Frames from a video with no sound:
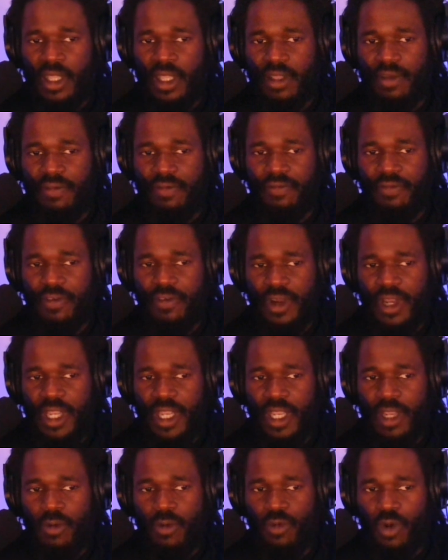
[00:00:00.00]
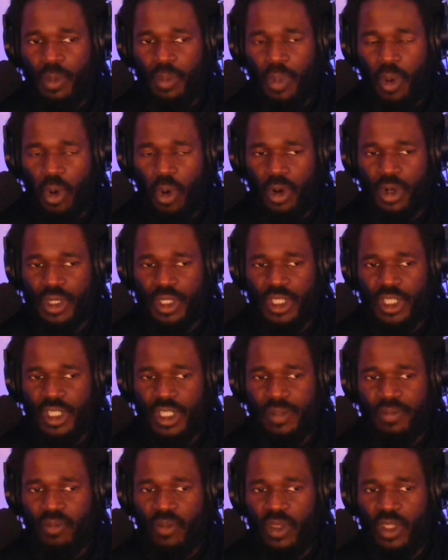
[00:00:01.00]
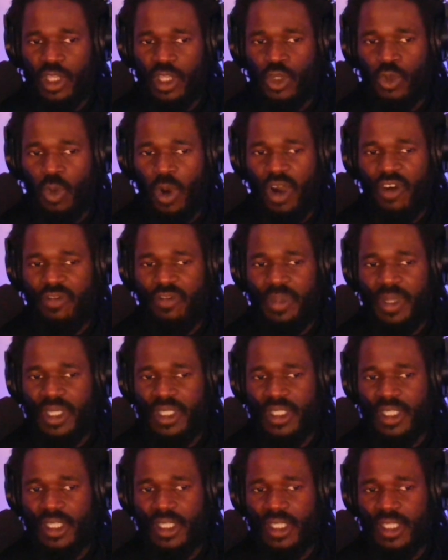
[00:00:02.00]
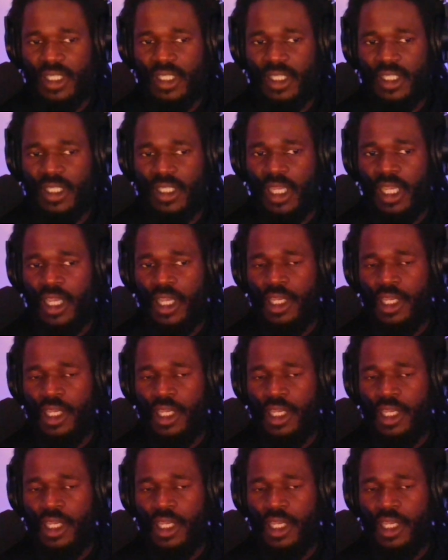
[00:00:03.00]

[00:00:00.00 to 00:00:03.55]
the free reports, the 12 businesses